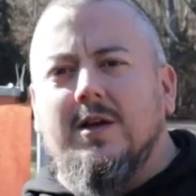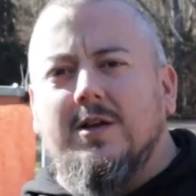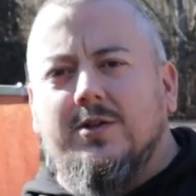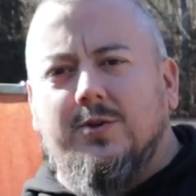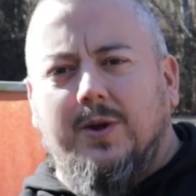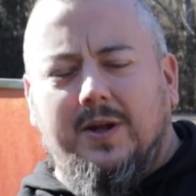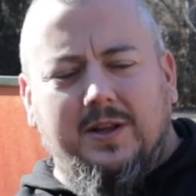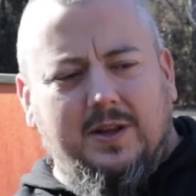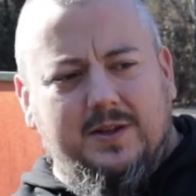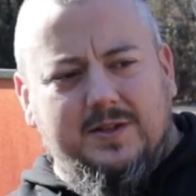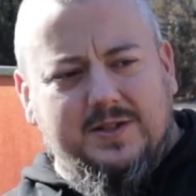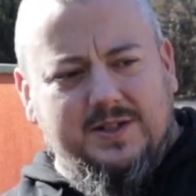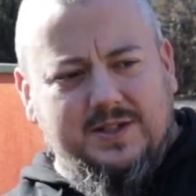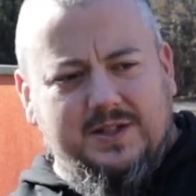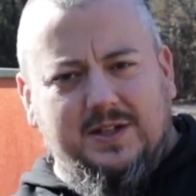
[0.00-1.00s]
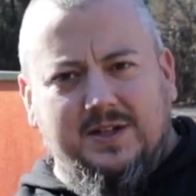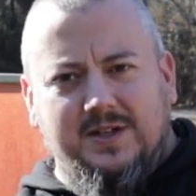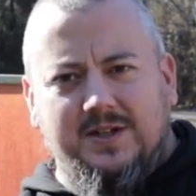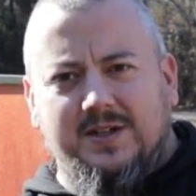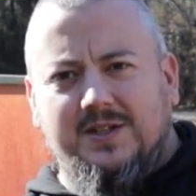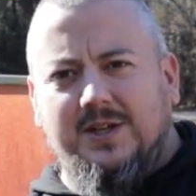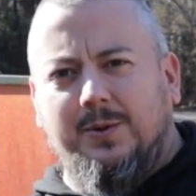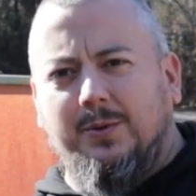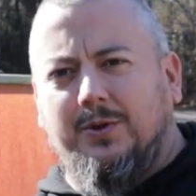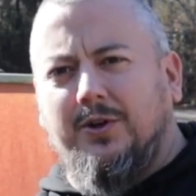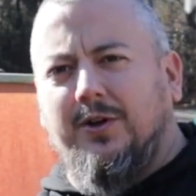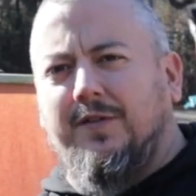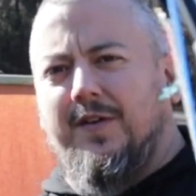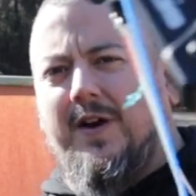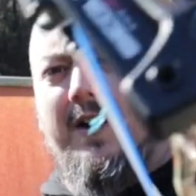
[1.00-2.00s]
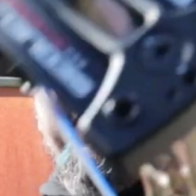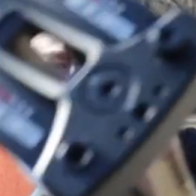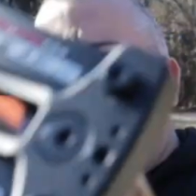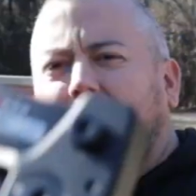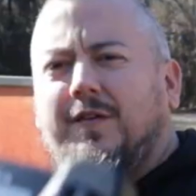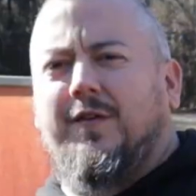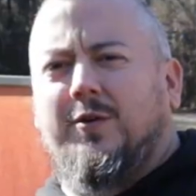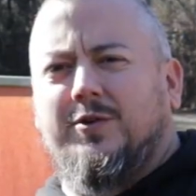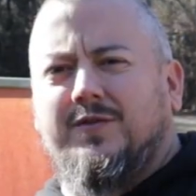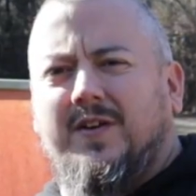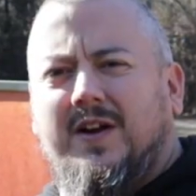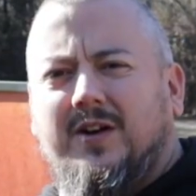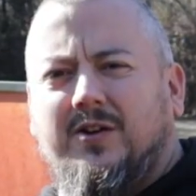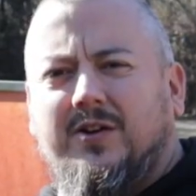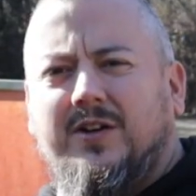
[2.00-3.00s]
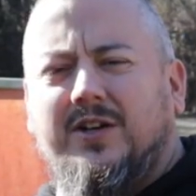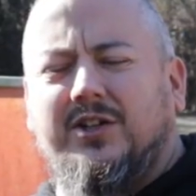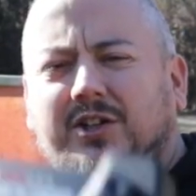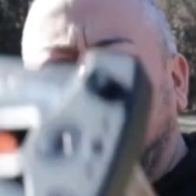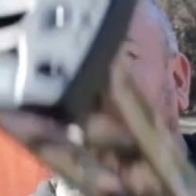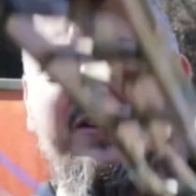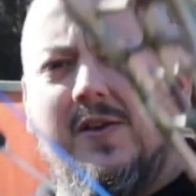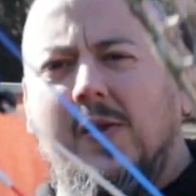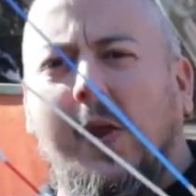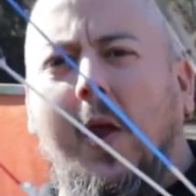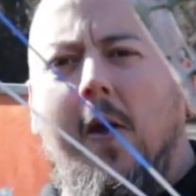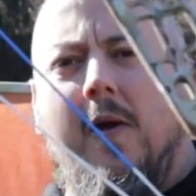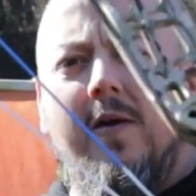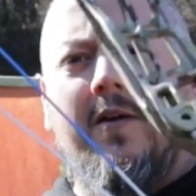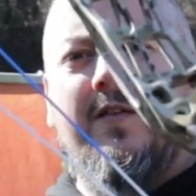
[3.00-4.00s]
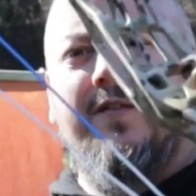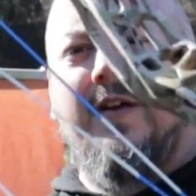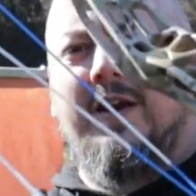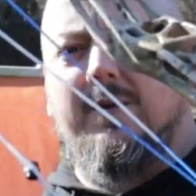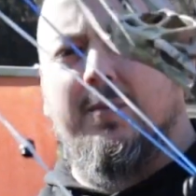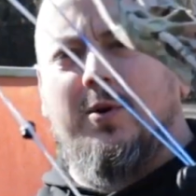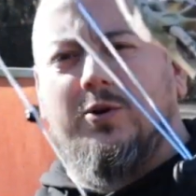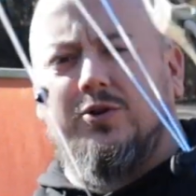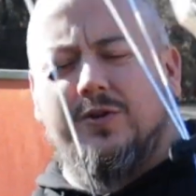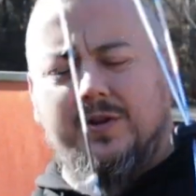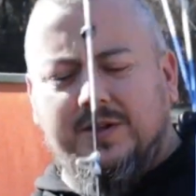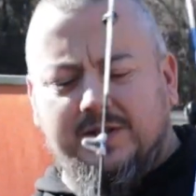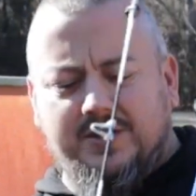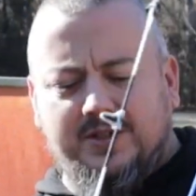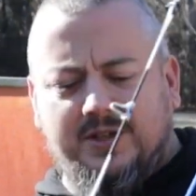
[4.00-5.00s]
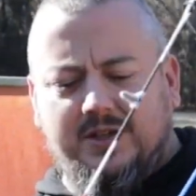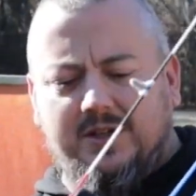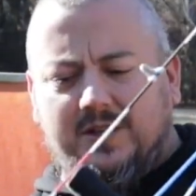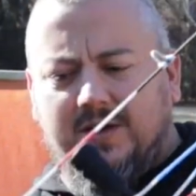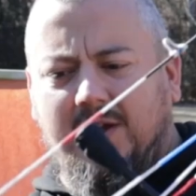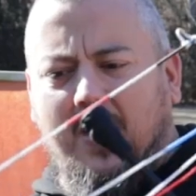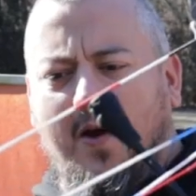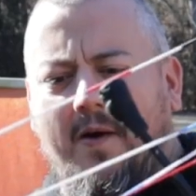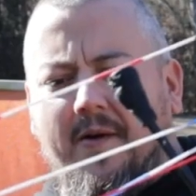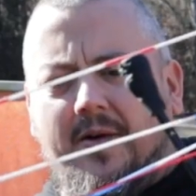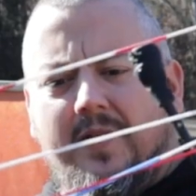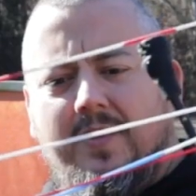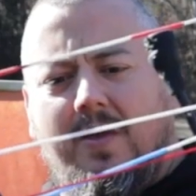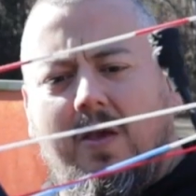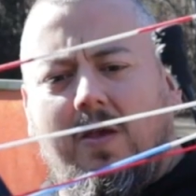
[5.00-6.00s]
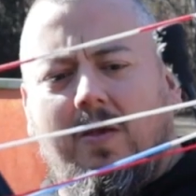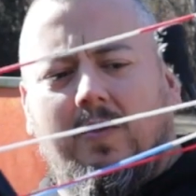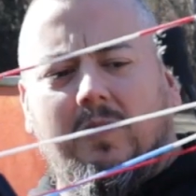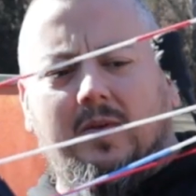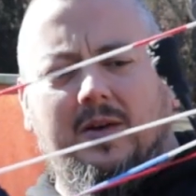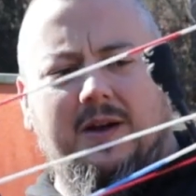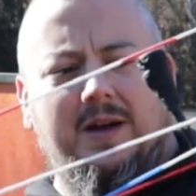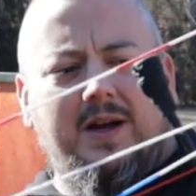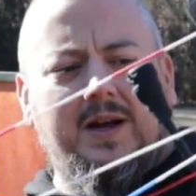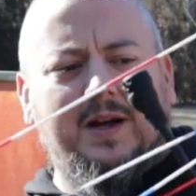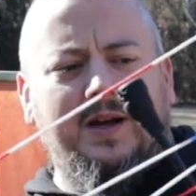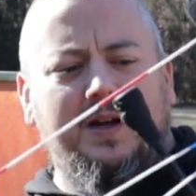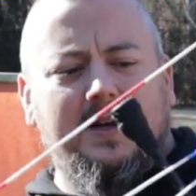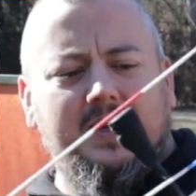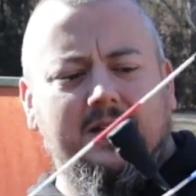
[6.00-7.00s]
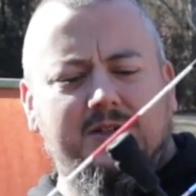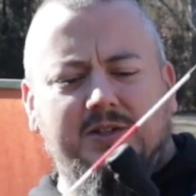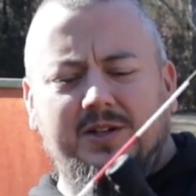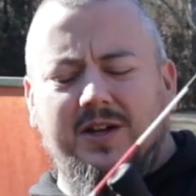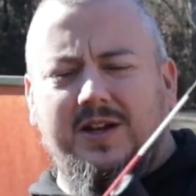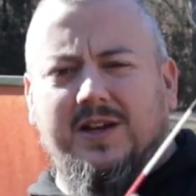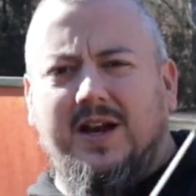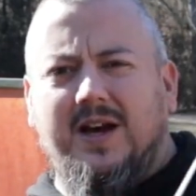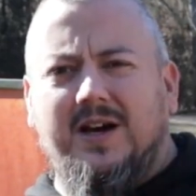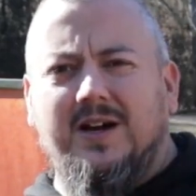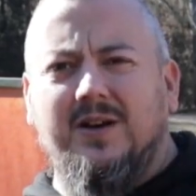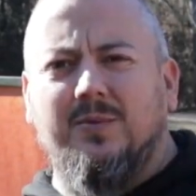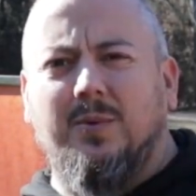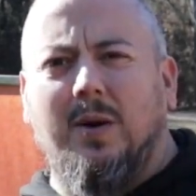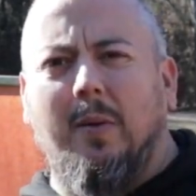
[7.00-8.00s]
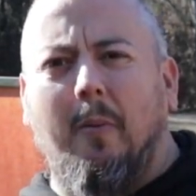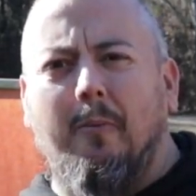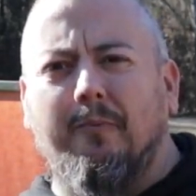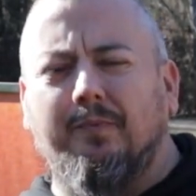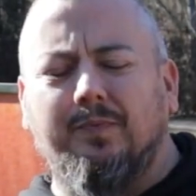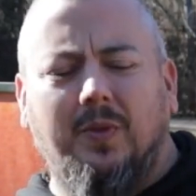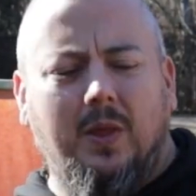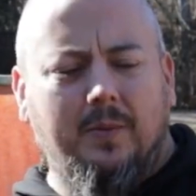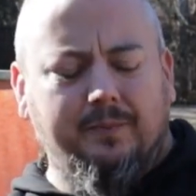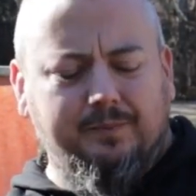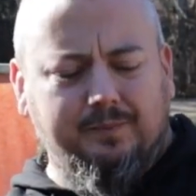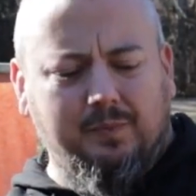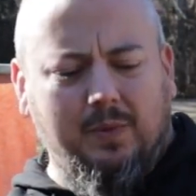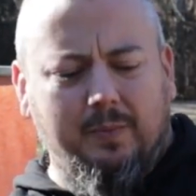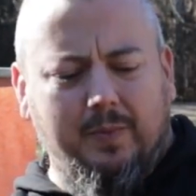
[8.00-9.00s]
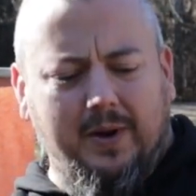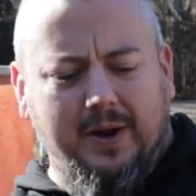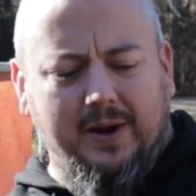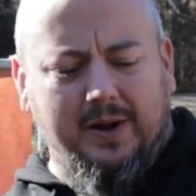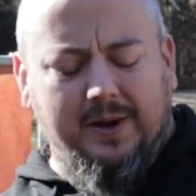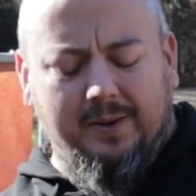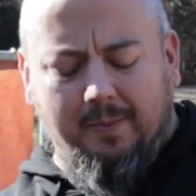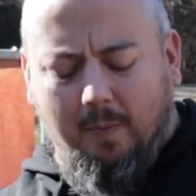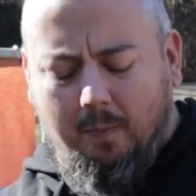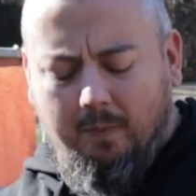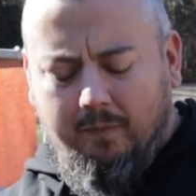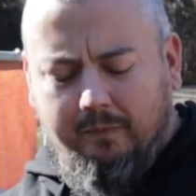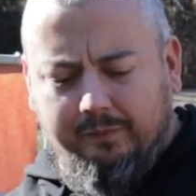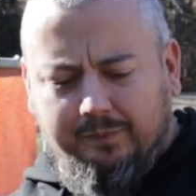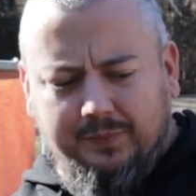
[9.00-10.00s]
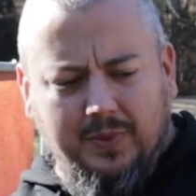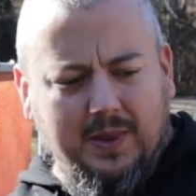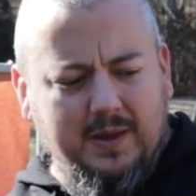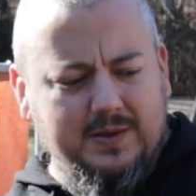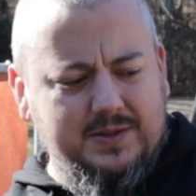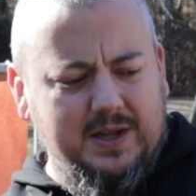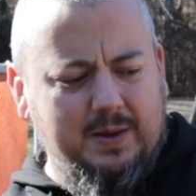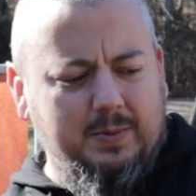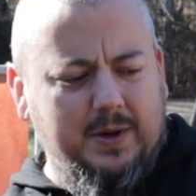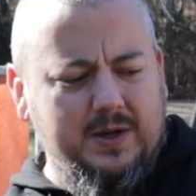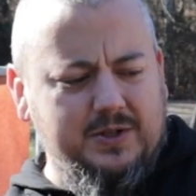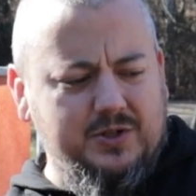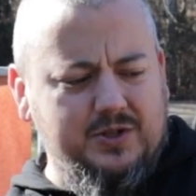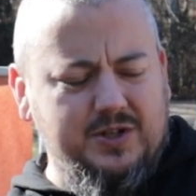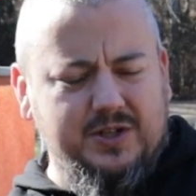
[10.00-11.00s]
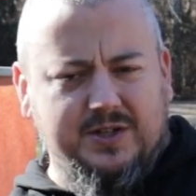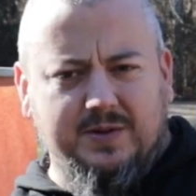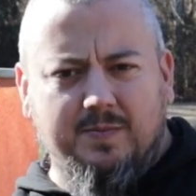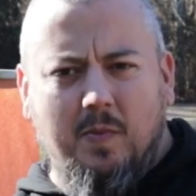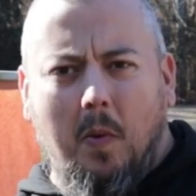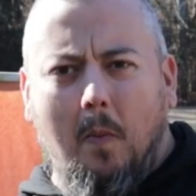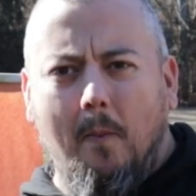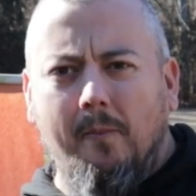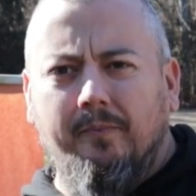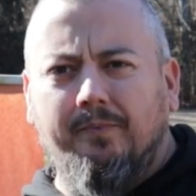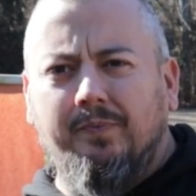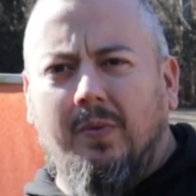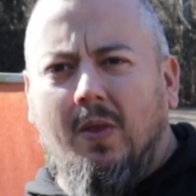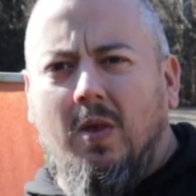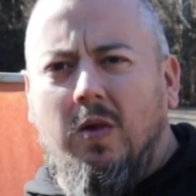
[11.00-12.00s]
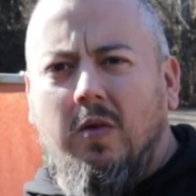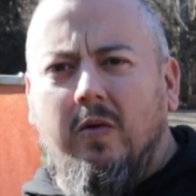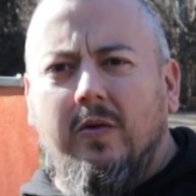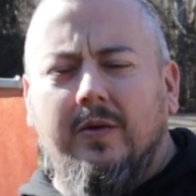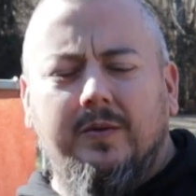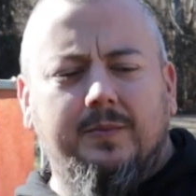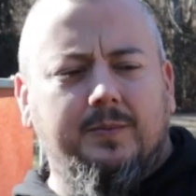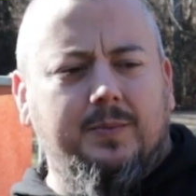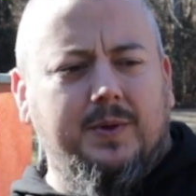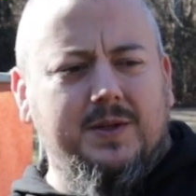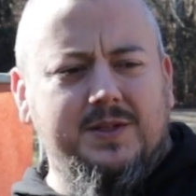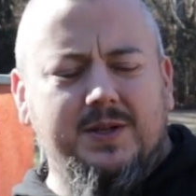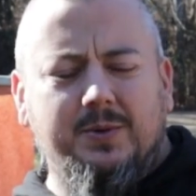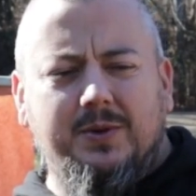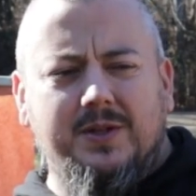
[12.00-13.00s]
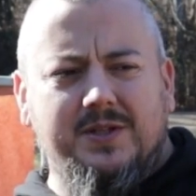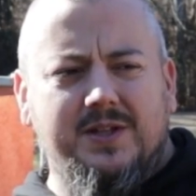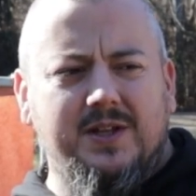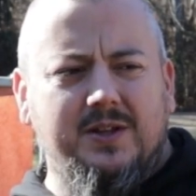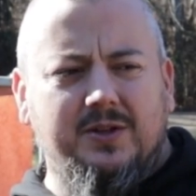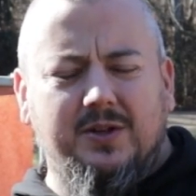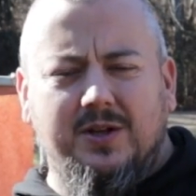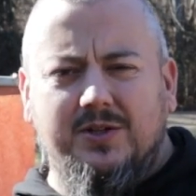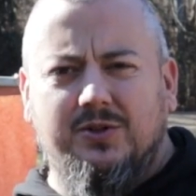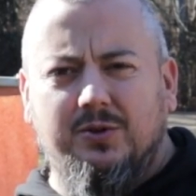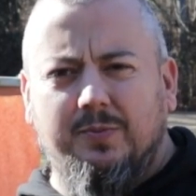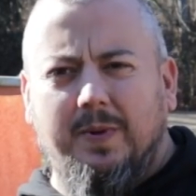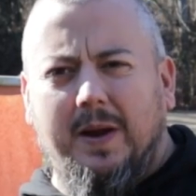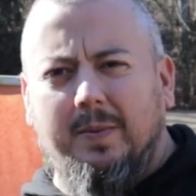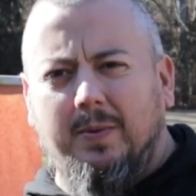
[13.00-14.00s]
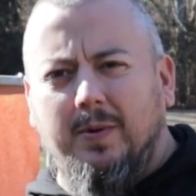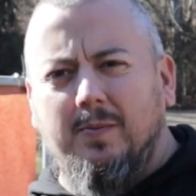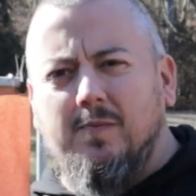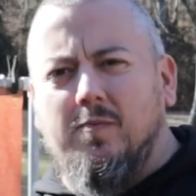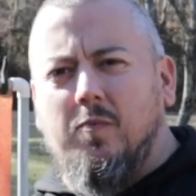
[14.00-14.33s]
So we got the Sequel 35 Folds of Honor edition, Phantom Bowstrings. Still got to dial in the problem, my stabilizer system. Let's see what this thing does through paper,